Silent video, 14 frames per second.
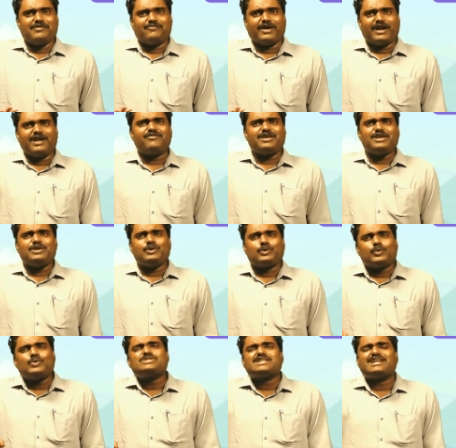Whenever you
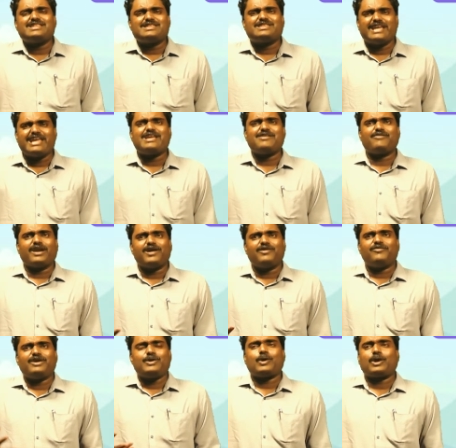do certain thing,
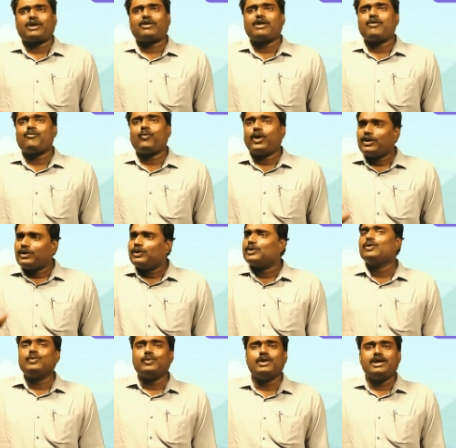whenever you are, want to
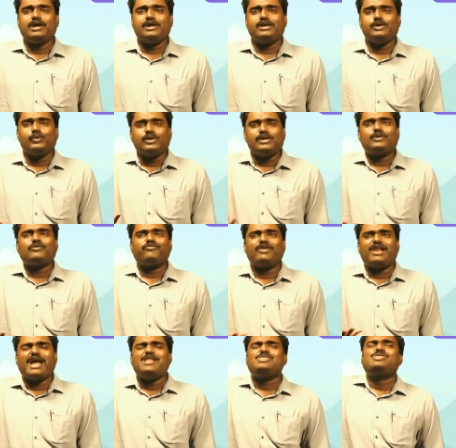do, you need to
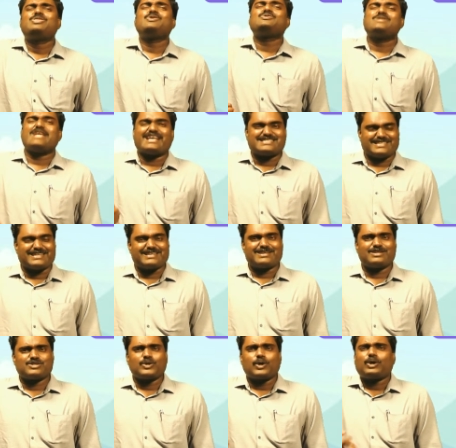feel enthusiastic.
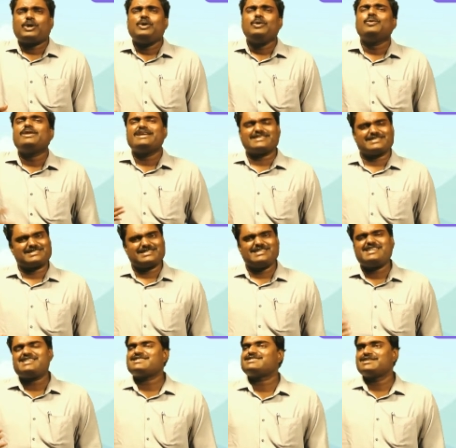So curious.
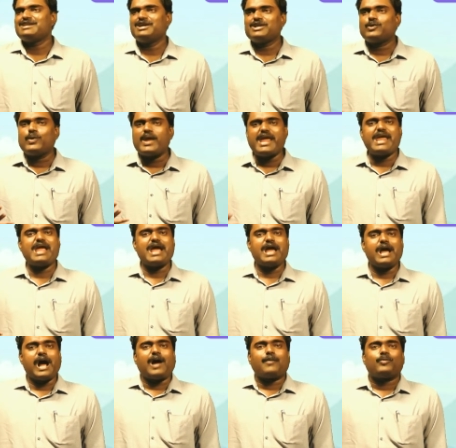Yes, today
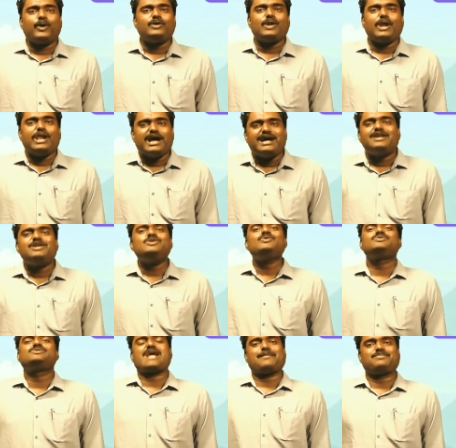I'm going to learn a
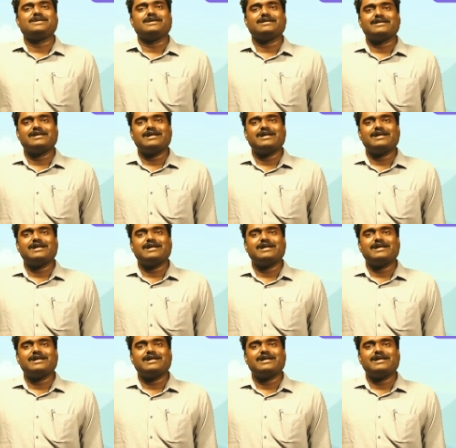new chapter.